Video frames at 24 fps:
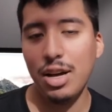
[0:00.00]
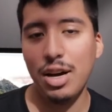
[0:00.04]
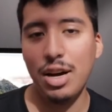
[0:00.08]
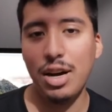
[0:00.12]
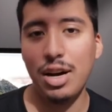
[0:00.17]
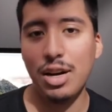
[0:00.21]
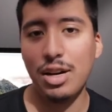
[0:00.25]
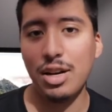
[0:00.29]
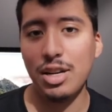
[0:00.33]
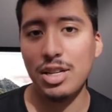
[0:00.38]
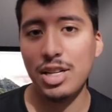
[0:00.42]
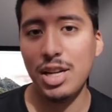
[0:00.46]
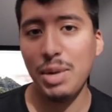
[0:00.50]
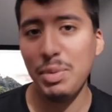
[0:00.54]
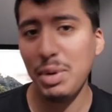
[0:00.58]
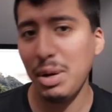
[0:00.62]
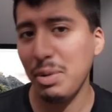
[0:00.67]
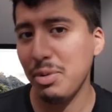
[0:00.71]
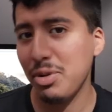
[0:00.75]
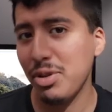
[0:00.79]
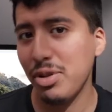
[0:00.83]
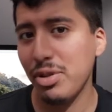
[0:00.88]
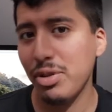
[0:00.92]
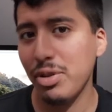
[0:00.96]
Because uh,
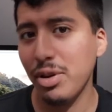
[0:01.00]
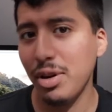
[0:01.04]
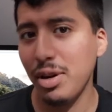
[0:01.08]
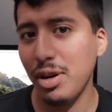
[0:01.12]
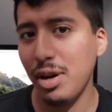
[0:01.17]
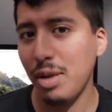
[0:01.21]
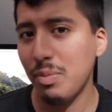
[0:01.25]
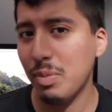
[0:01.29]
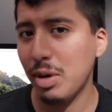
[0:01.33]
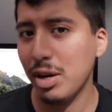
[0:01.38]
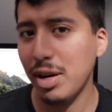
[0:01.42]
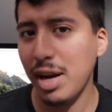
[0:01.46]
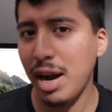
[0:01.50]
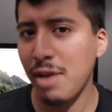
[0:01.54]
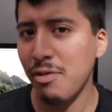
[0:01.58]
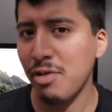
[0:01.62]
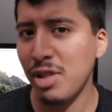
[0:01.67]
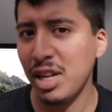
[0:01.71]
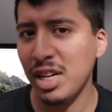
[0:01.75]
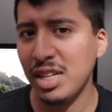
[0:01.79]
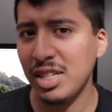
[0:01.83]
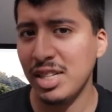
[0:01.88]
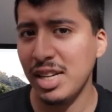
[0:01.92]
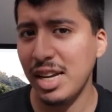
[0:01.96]
sometimes uh, I'm on
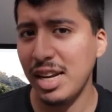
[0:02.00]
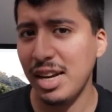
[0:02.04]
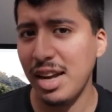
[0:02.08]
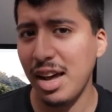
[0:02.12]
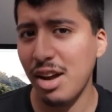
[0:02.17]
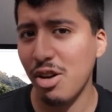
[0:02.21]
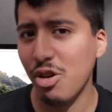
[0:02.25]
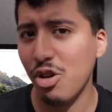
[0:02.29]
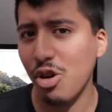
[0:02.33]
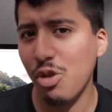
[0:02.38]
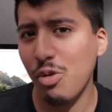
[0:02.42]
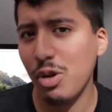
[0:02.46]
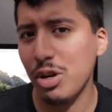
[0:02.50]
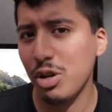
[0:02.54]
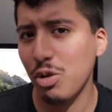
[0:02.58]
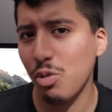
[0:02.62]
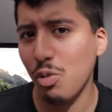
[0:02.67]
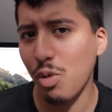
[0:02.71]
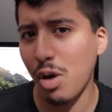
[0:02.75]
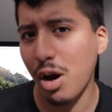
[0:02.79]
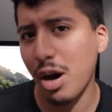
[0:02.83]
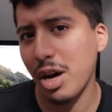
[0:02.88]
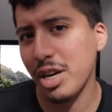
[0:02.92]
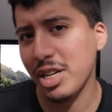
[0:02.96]
Netflix and I don't know what to
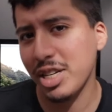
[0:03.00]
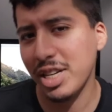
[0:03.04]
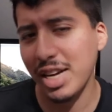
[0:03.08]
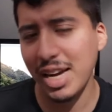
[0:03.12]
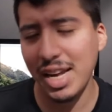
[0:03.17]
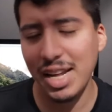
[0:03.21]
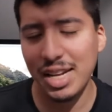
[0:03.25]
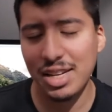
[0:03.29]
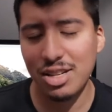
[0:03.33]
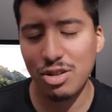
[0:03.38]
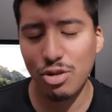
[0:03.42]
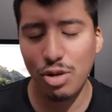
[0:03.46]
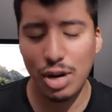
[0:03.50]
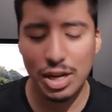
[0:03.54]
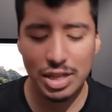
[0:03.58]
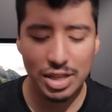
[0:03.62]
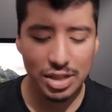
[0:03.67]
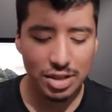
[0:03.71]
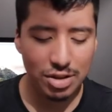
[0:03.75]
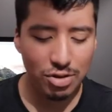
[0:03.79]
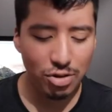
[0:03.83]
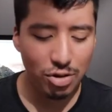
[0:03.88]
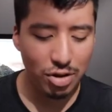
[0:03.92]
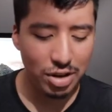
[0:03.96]
watch. And so I
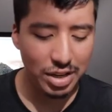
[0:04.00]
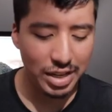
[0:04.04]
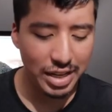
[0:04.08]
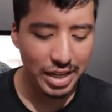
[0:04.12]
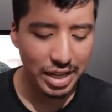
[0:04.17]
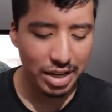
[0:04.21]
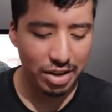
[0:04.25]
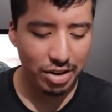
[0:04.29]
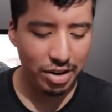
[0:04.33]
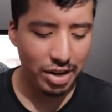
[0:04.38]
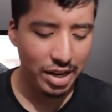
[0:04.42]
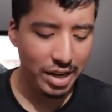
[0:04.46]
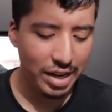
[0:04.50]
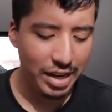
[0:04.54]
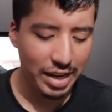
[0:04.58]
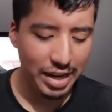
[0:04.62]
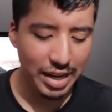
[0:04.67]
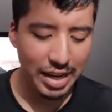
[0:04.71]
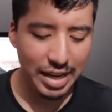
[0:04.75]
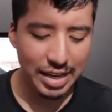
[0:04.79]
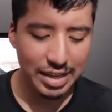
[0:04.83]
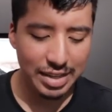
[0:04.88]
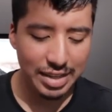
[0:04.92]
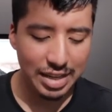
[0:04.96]
just go on here
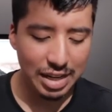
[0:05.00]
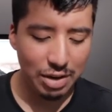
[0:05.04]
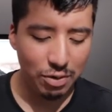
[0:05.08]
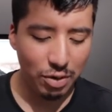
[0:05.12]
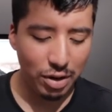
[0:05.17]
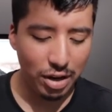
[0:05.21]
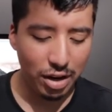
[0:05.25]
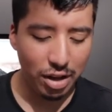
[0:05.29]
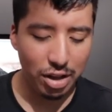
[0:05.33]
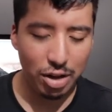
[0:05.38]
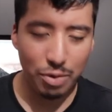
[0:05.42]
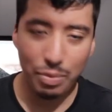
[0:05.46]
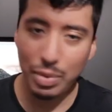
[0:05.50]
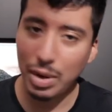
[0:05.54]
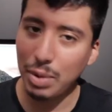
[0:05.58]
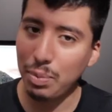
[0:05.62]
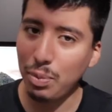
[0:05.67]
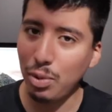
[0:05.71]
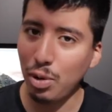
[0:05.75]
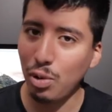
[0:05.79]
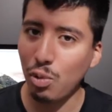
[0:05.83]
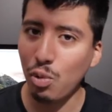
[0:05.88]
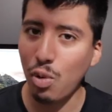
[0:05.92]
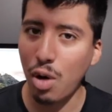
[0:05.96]
and see what other
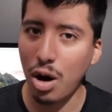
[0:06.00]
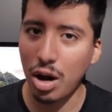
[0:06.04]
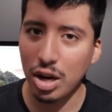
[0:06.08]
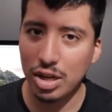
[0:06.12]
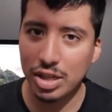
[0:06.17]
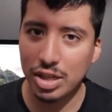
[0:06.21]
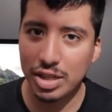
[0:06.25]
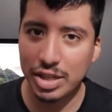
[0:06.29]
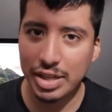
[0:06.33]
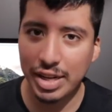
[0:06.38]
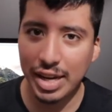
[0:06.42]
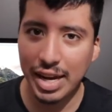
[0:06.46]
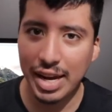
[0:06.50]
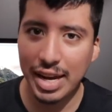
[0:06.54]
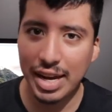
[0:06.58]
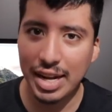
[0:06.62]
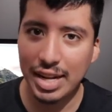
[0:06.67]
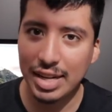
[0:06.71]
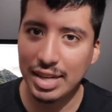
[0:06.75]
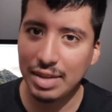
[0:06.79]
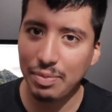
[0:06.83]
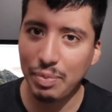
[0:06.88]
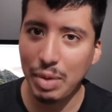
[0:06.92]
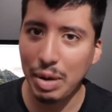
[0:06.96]
people watched.
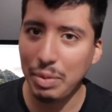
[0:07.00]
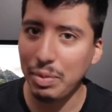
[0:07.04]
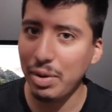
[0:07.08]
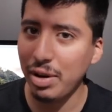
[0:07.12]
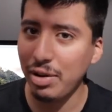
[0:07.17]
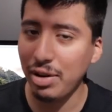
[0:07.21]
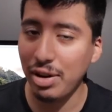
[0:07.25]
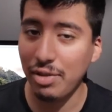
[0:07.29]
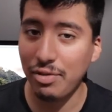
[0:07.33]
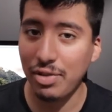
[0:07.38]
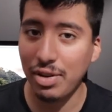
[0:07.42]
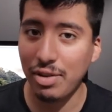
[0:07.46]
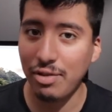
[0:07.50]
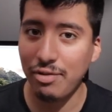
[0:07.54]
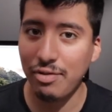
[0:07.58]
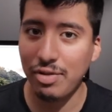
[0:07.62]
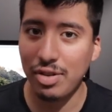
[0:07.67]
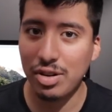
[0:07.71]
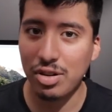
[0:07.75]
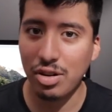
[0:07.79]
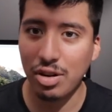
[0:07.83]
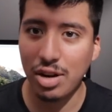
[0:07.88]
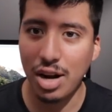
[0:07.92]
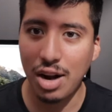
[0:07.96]
And maybe if
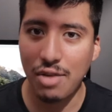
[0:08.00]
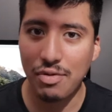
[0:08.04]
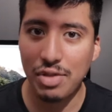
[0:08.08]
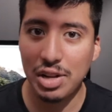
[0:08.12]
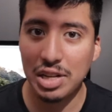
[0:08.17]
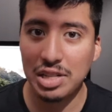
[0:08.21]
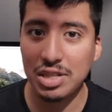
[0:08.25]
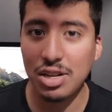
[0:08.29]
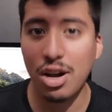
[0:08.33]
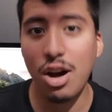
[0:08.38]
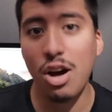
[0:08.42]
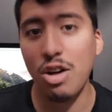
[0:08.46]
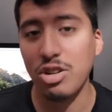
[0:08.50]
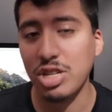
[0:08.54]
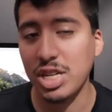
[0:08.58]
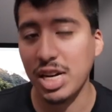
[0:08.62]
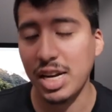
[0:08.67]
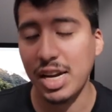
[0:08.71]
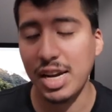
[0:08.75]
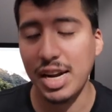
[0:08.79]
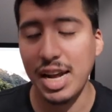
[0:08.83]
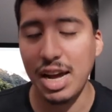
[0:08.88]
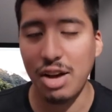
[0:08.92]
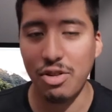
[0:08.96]
it's on Netflix, I'll
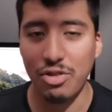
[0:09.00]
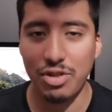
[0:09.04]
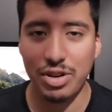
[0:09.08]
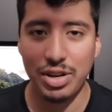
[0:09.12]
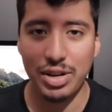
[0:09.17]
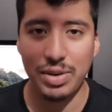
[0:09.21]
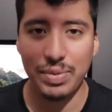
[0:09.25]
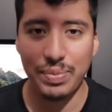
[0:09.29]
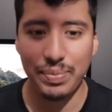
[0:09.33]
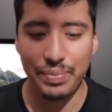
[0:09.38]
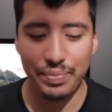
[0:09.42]
check it out.